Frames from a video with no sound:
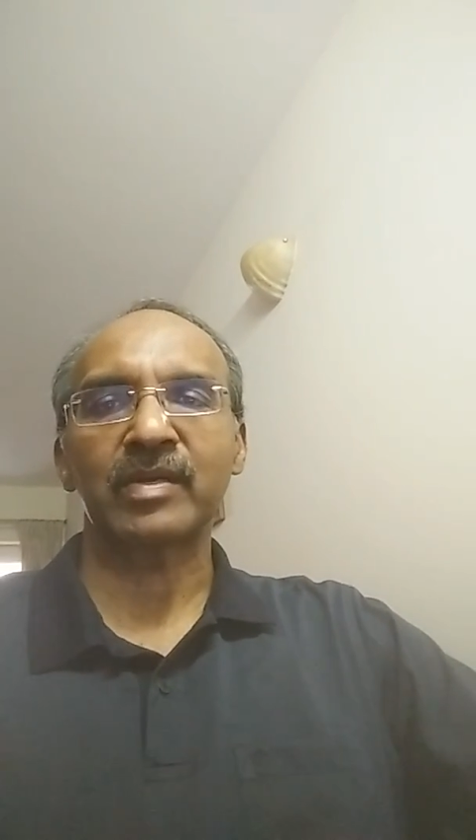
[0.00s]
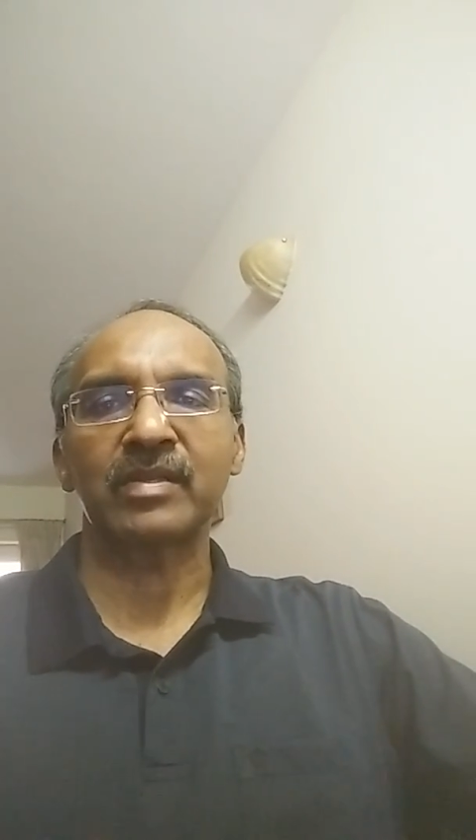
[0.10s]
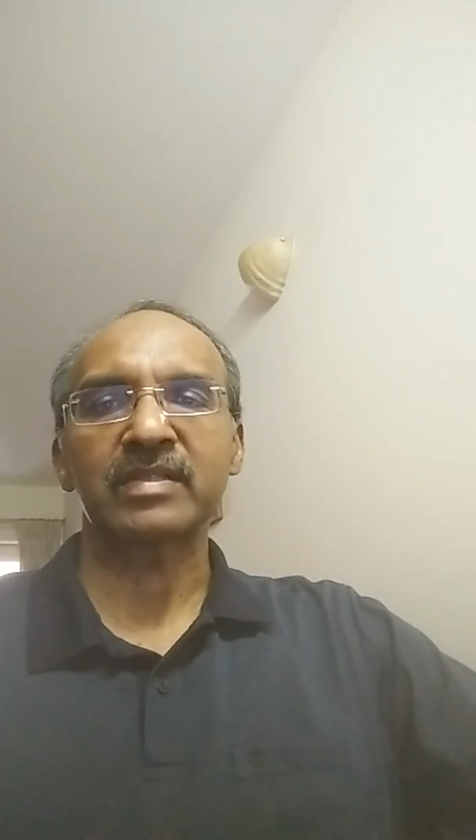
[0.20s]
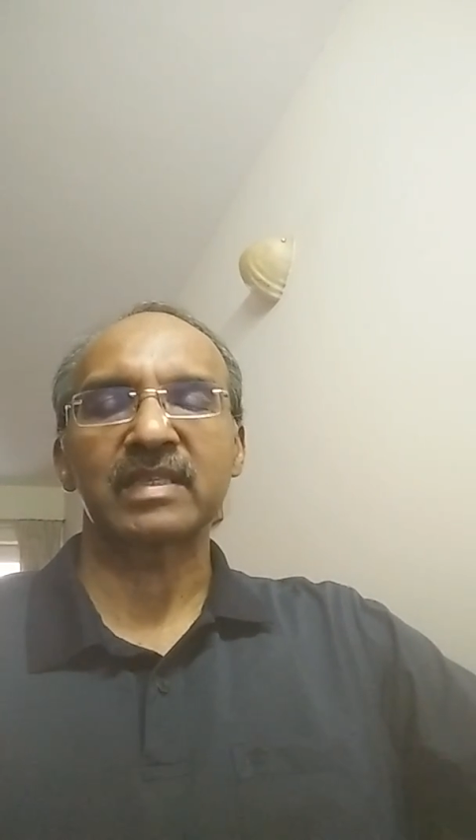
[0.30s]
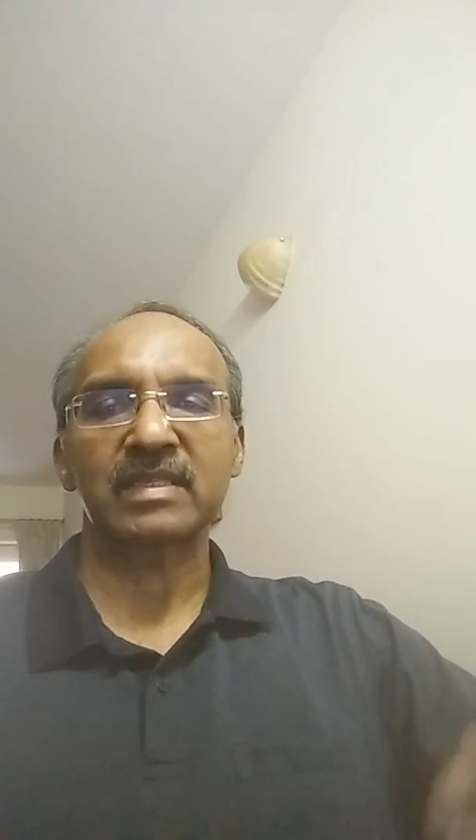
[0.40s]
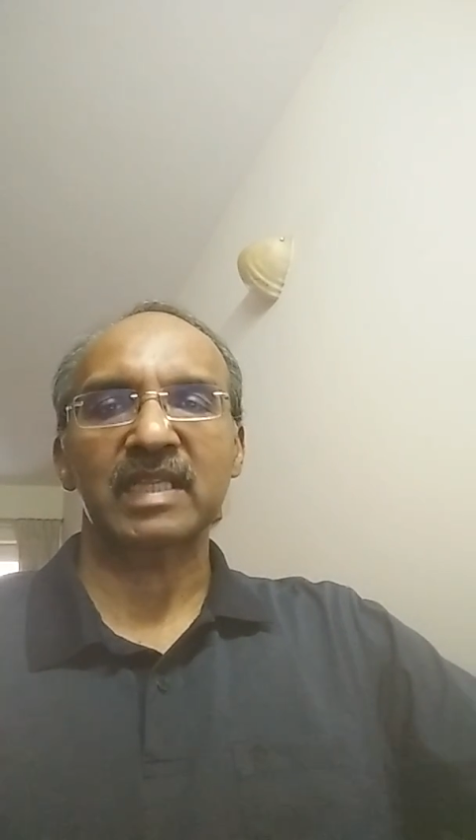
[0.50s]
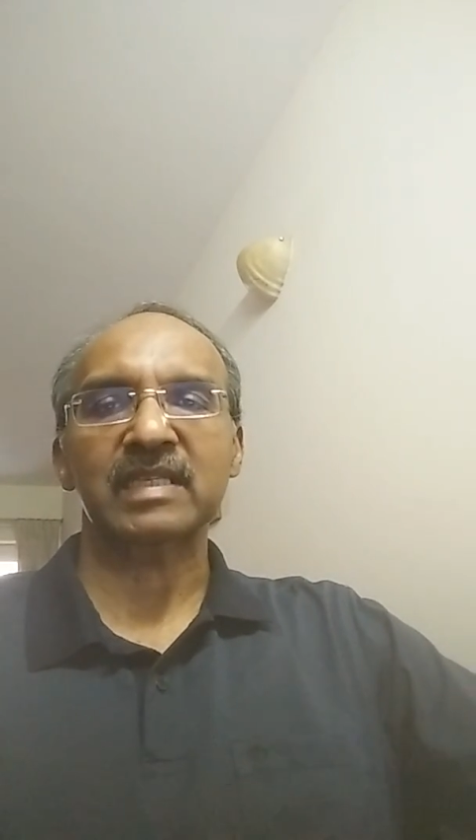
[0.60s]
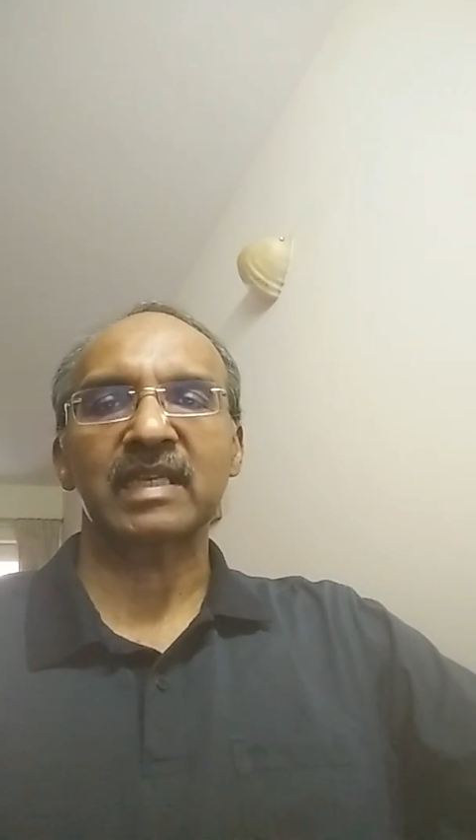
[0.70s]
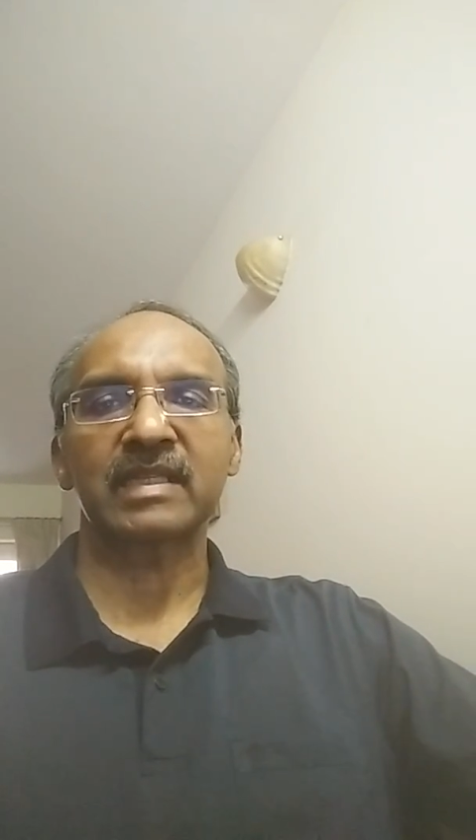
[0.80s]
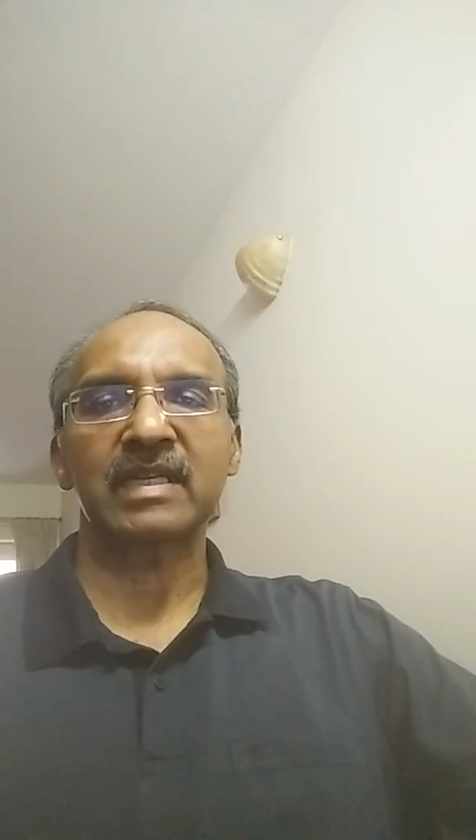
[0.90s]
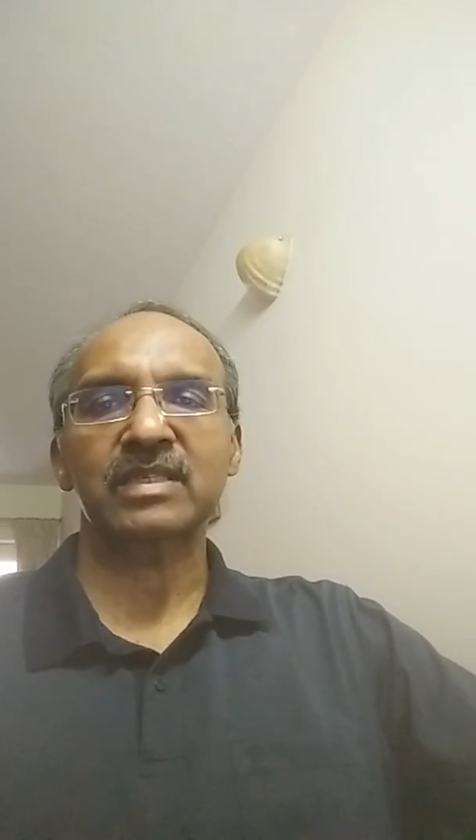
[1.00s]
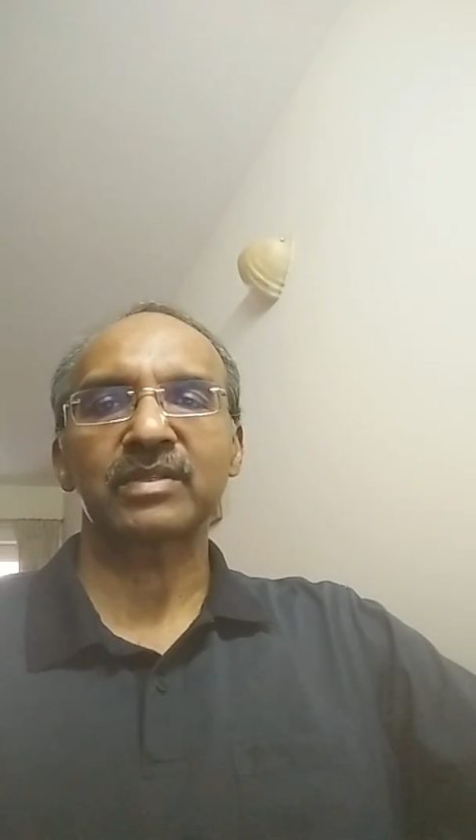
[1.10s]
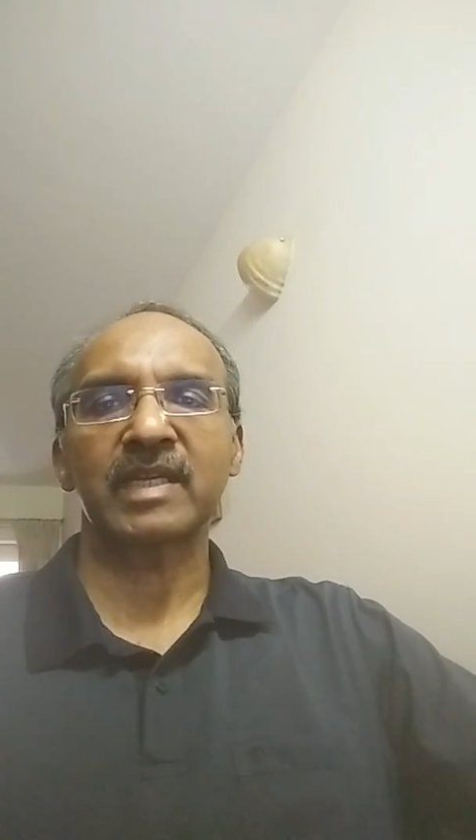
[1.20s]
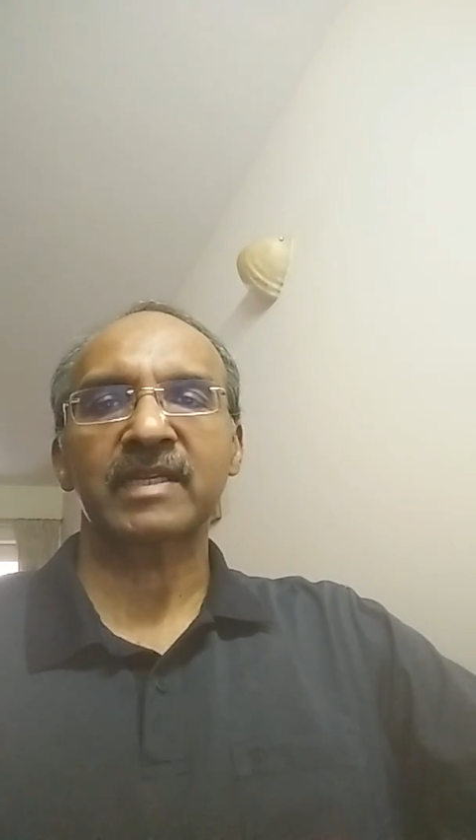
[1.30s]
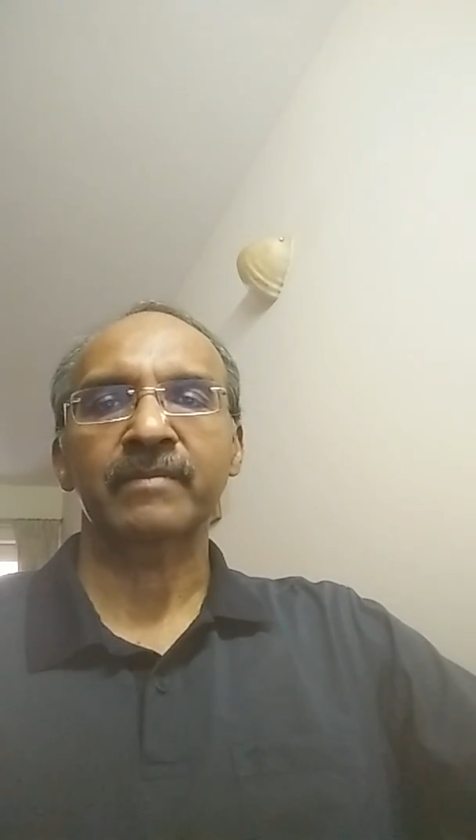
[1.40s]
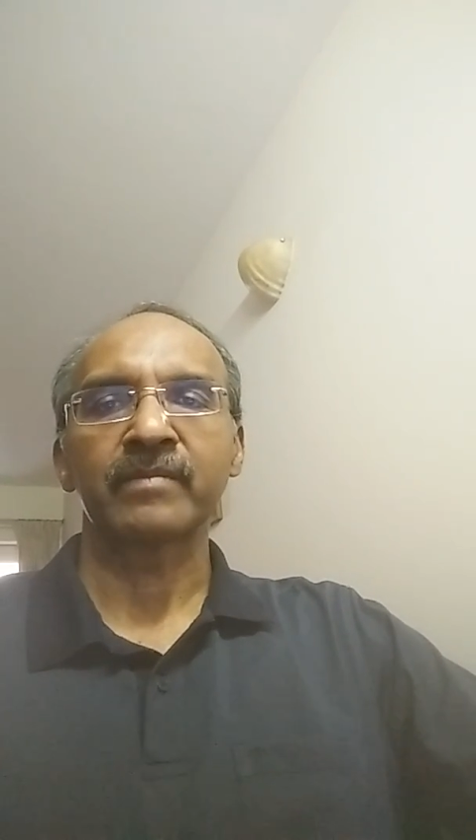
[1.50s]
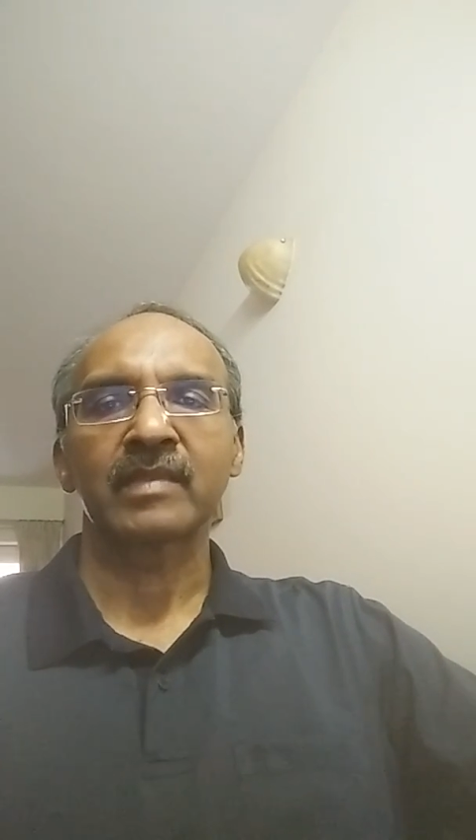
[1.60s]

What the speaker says: calls and things like that, so that